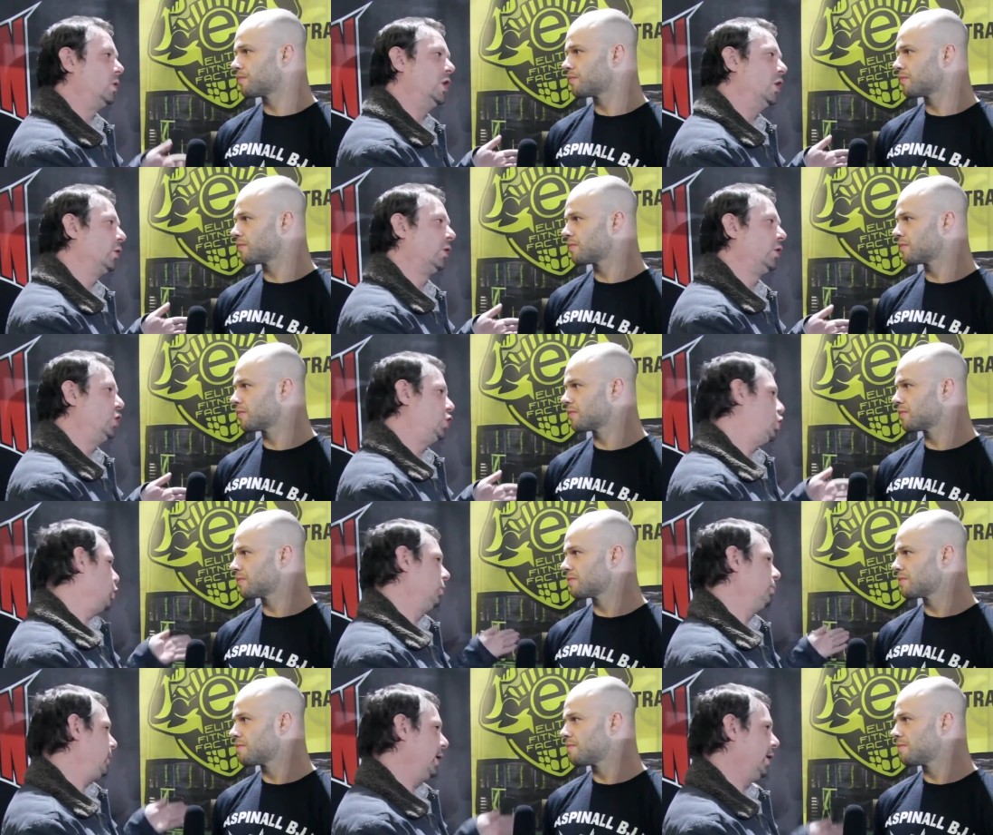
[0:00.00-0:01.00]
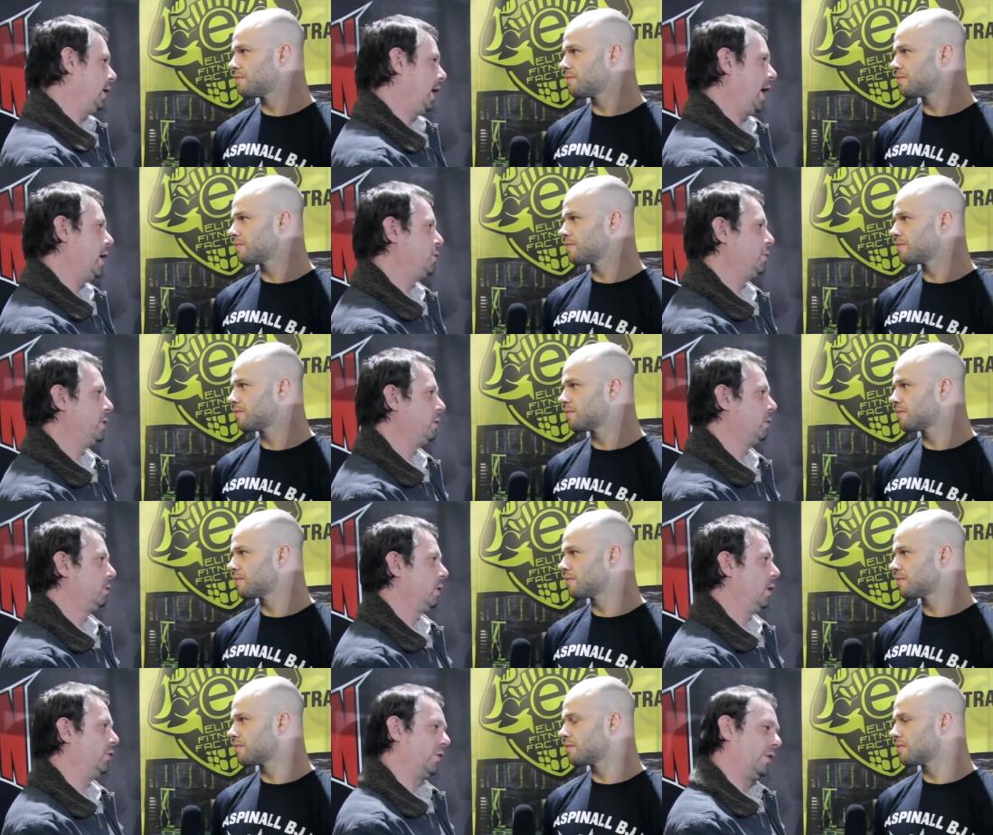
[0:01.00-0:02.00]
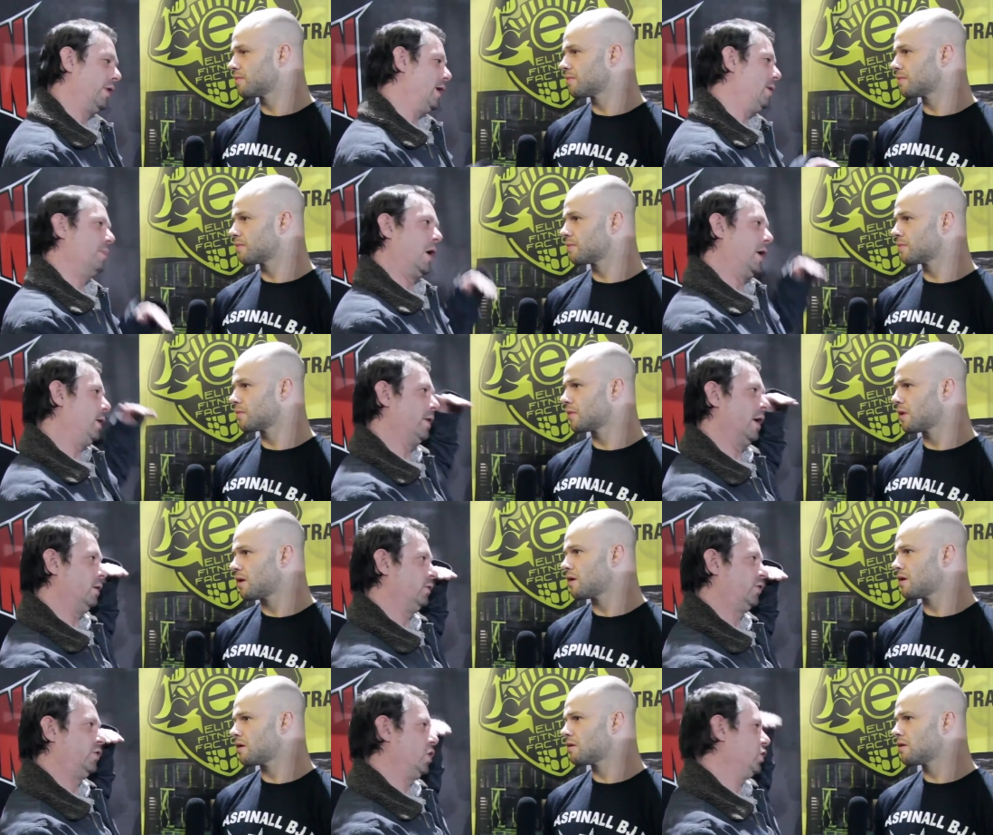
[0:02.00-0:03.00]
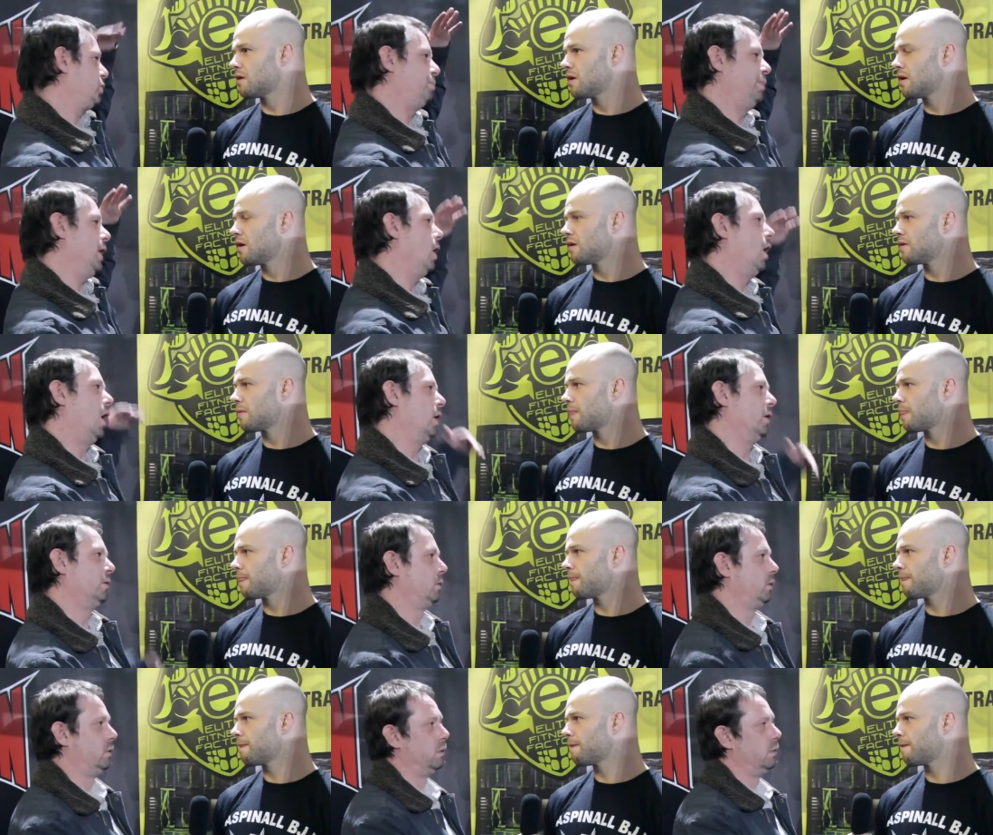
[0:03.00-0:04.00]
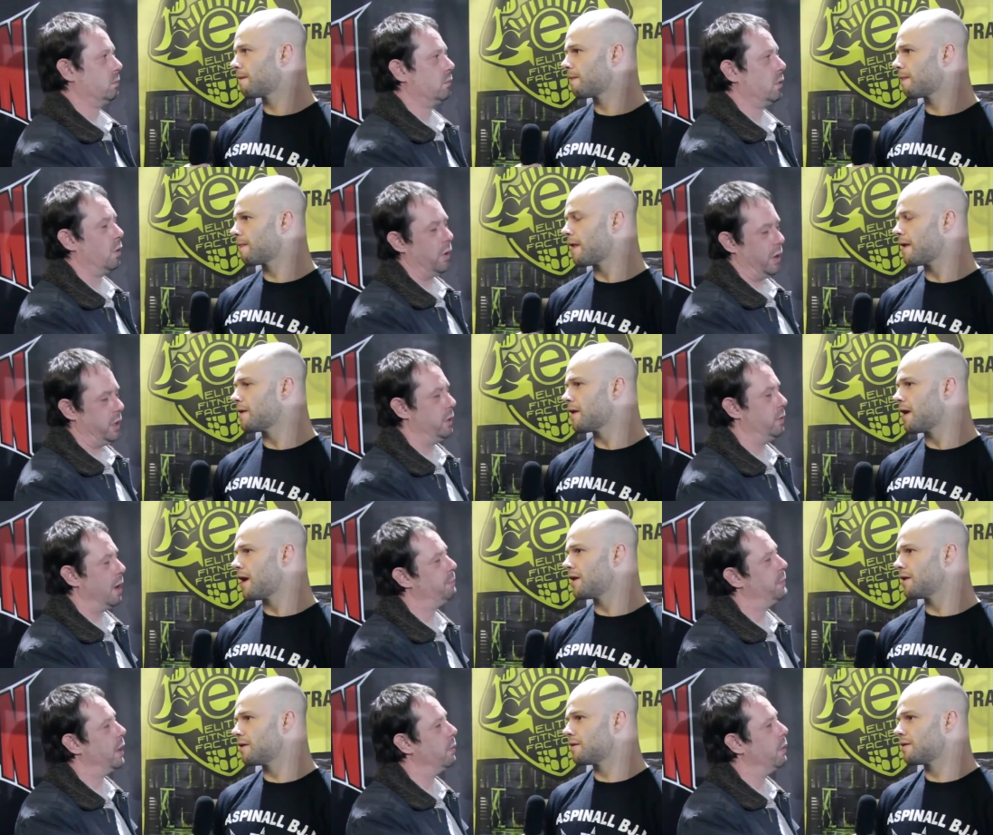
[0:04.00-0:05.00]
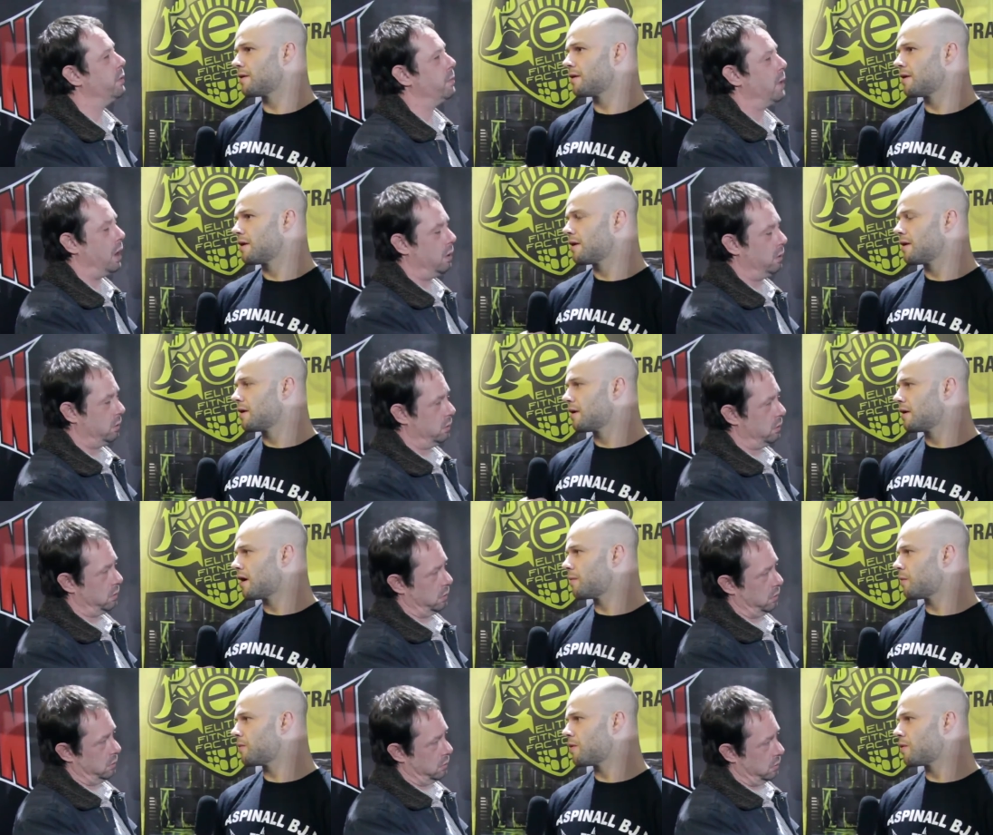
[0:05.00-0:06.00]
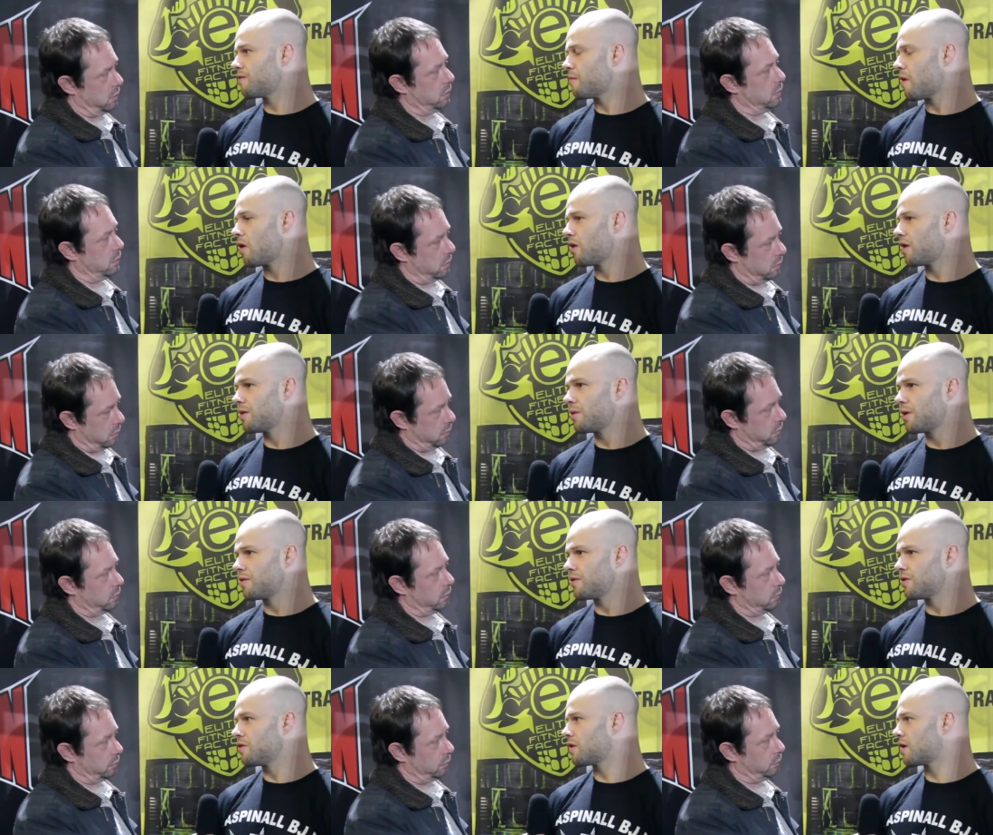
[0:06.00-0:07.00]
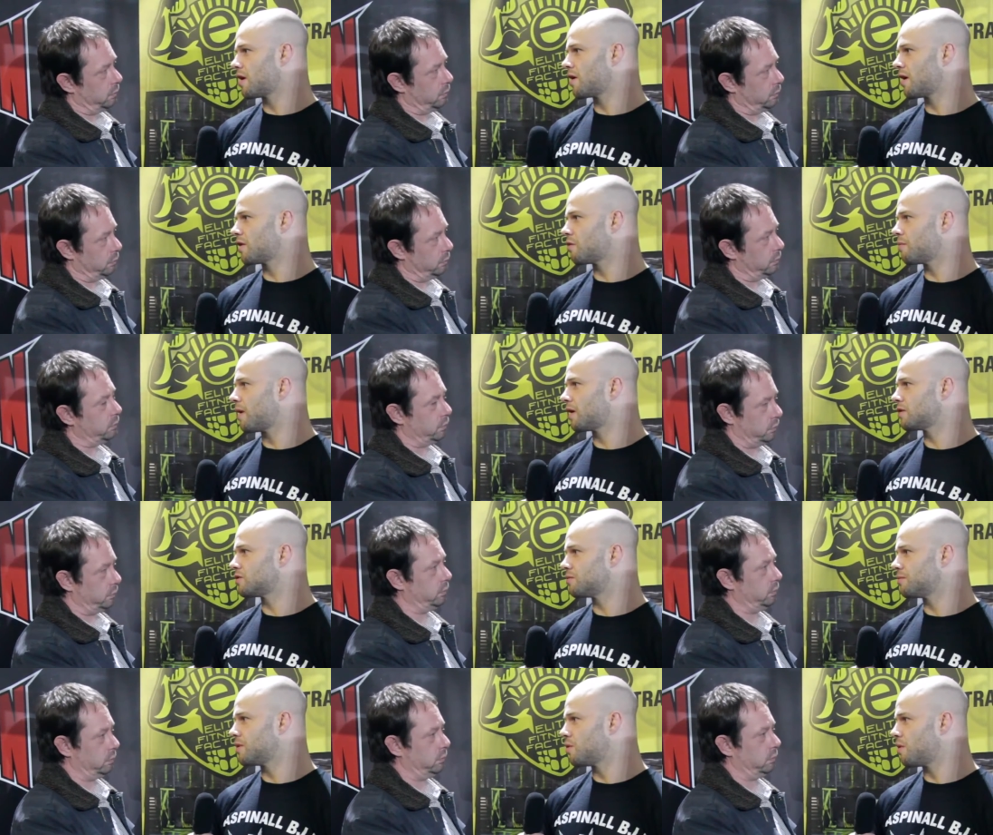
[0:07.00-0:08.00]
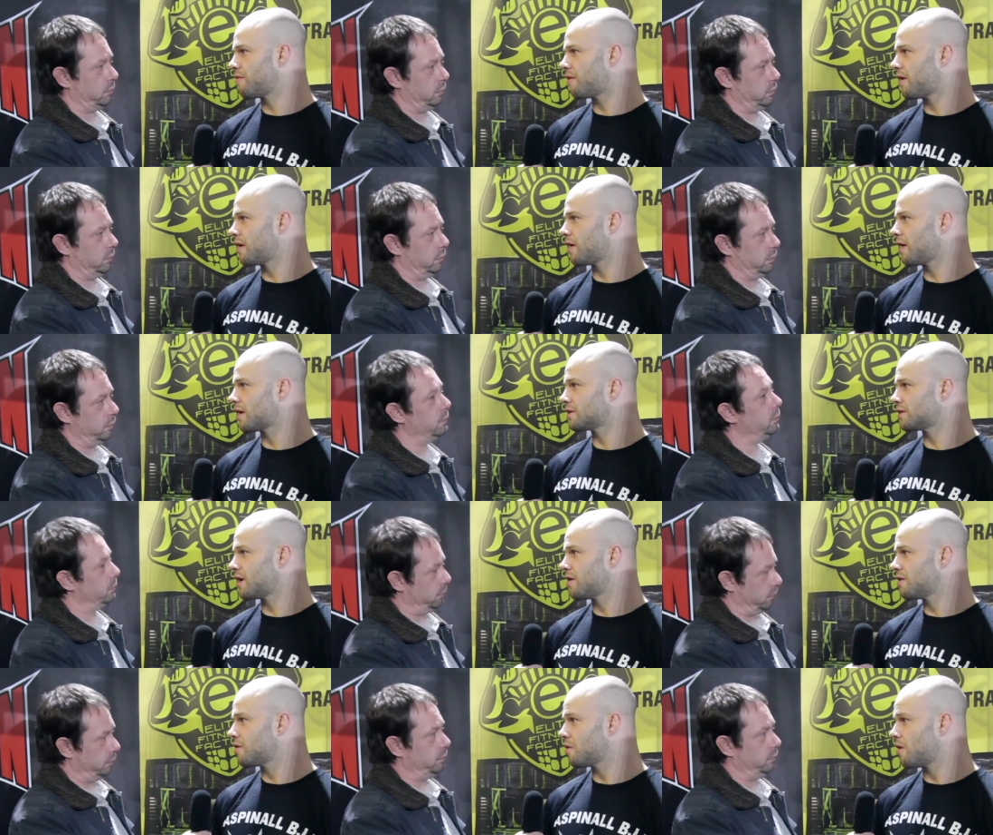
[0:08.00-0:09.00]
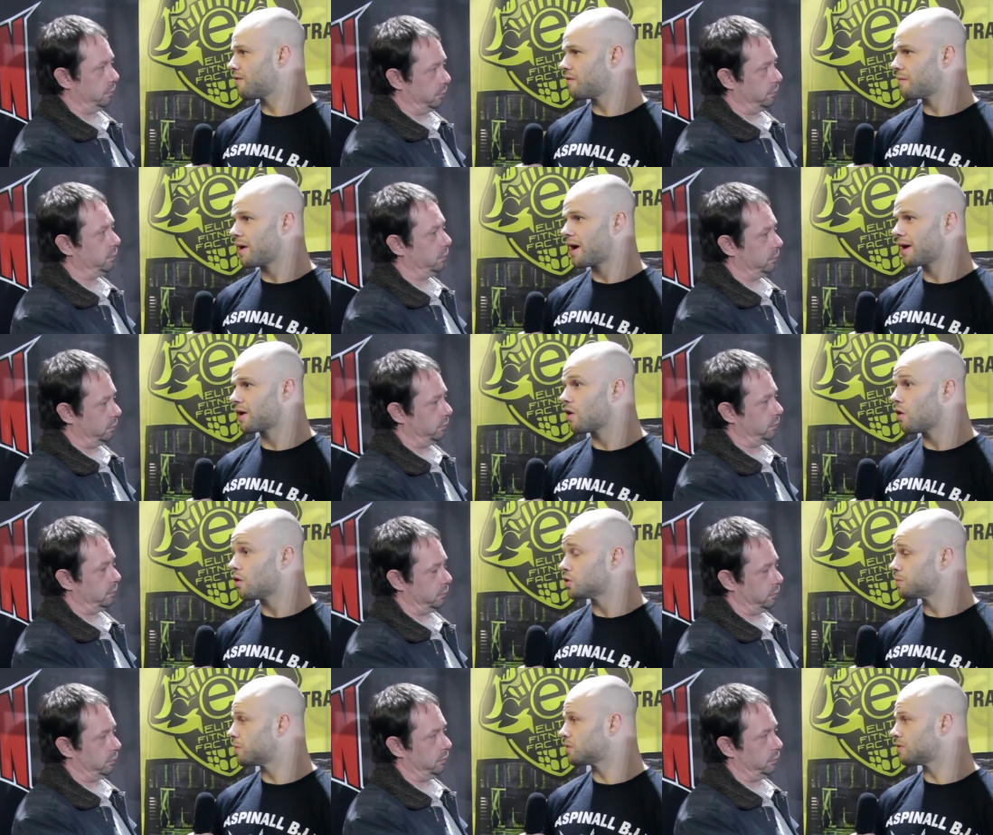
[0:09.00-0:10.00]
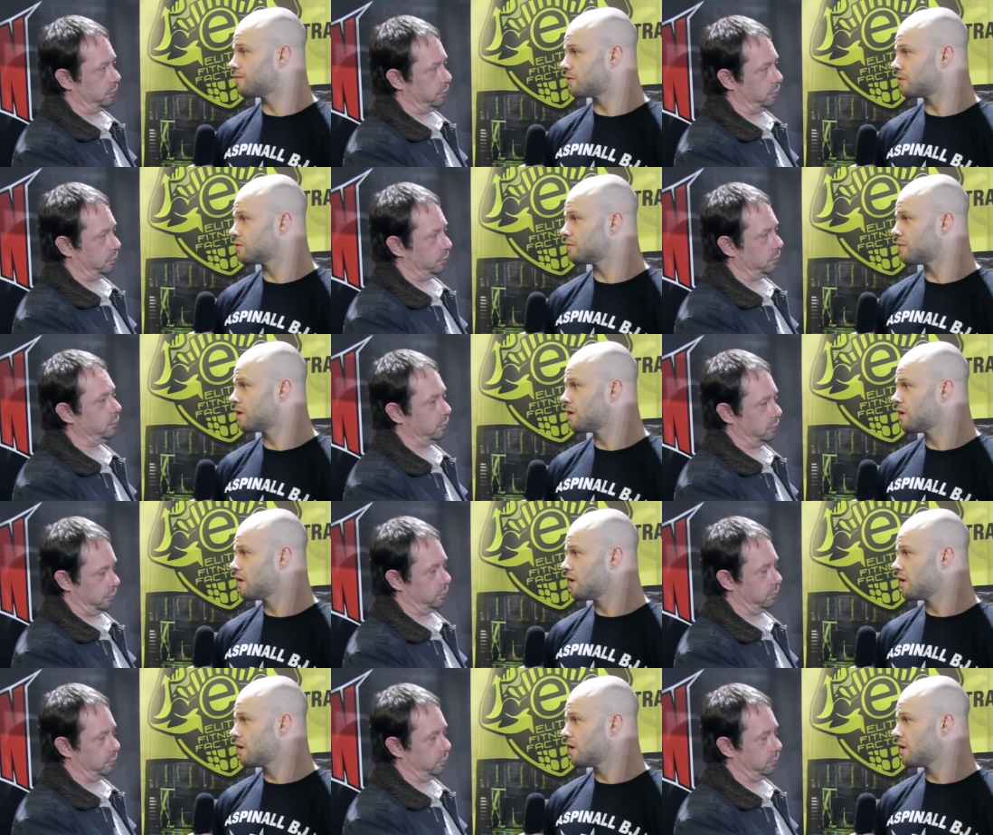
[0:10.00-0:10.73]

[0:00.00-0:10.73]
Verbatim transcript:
Speaker 1: you shouldn't be in the cage with? Is there anybody that's uh, just beyond, or are eh, you up
Speaker 2: there with them all? I'm up there with them all. Anyone in the UK, I don't mind. You know, I mean, who I fight, like I said, whoever my coach puts in front of me,